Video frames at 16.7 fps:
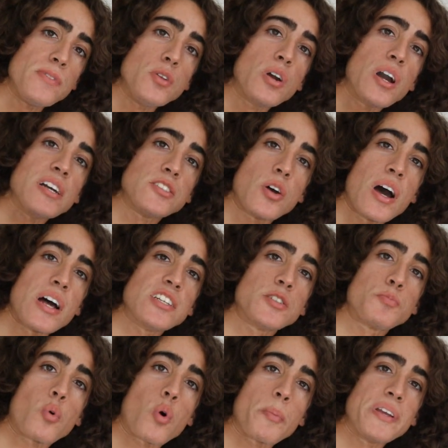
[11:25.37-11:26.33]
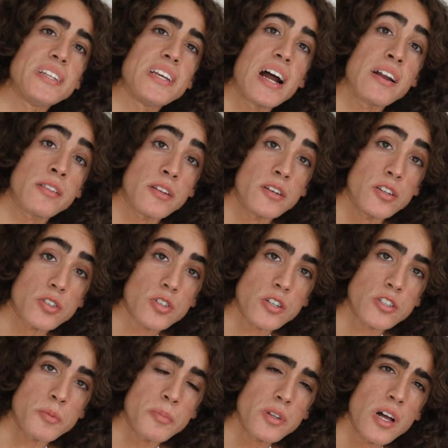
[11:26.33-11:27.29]
You guys know how to support me down in the
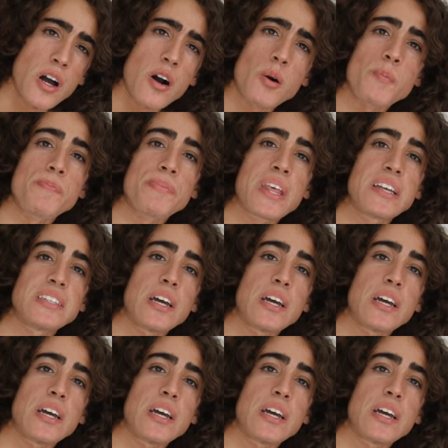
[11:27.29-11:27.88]
description below.